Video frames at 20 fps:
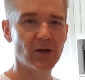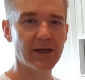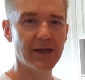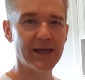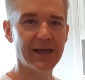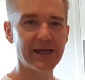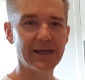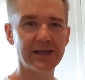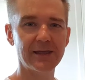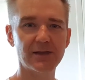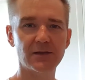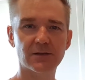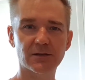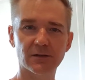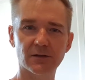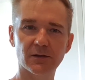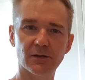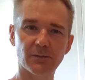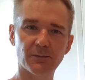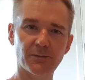And
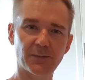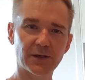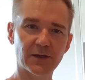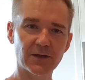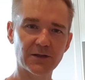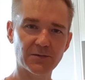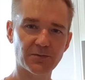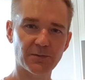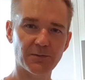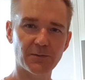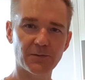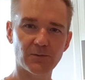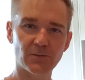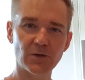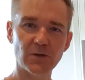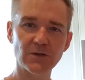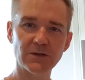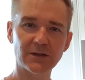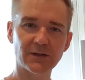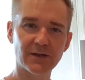because we're
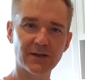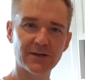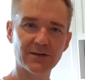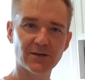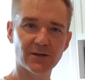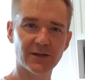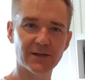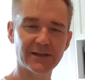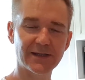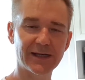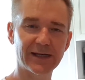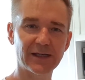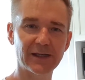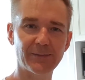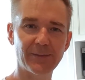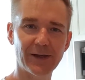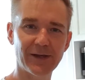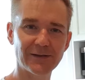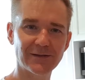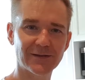using these on a daily
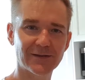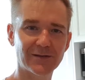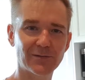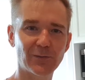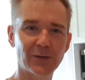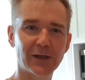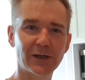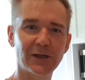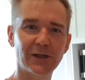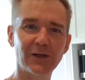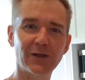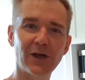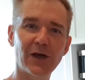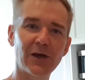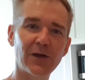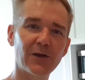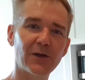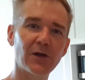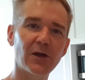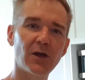basis, we're going to
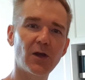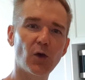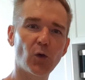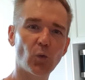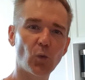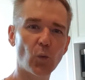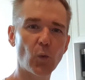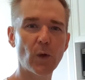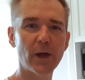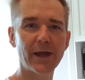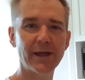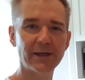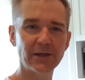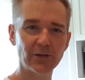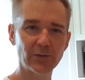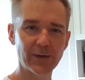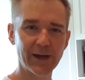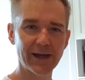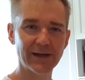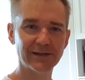know where
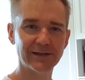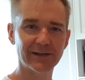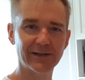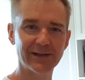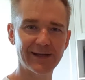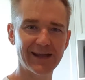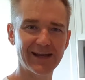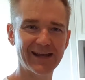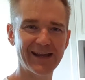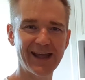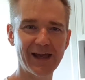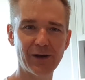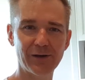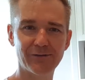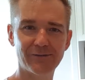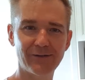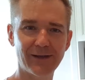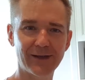you're at and how